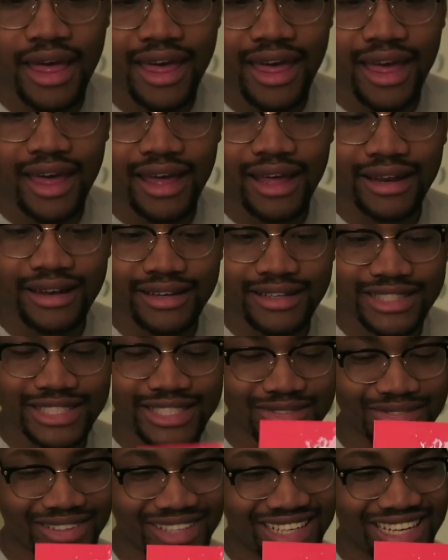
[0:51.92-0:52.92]
and
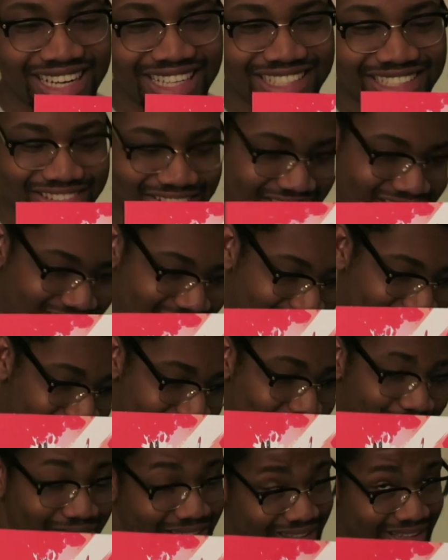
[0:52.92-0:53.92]
it's really nice looking.
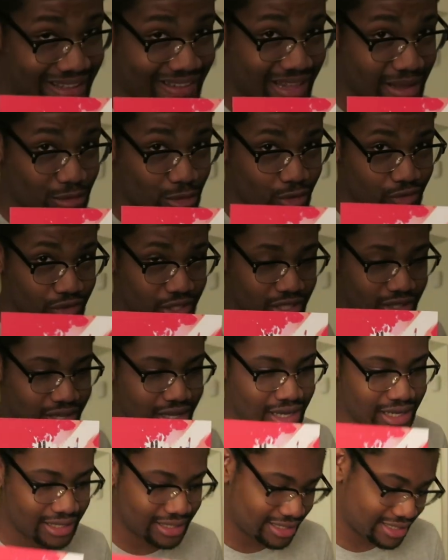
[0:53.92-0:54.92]
I really like that movie a
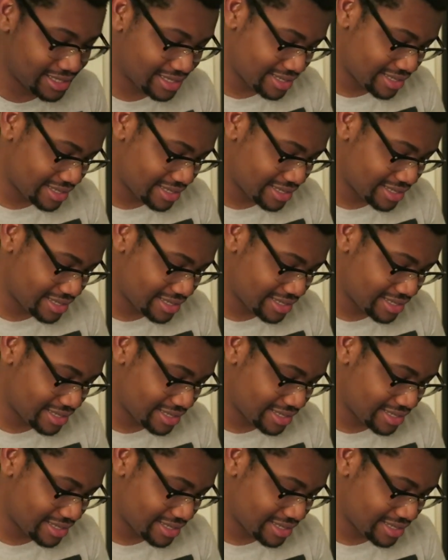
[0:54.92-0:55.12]
lot.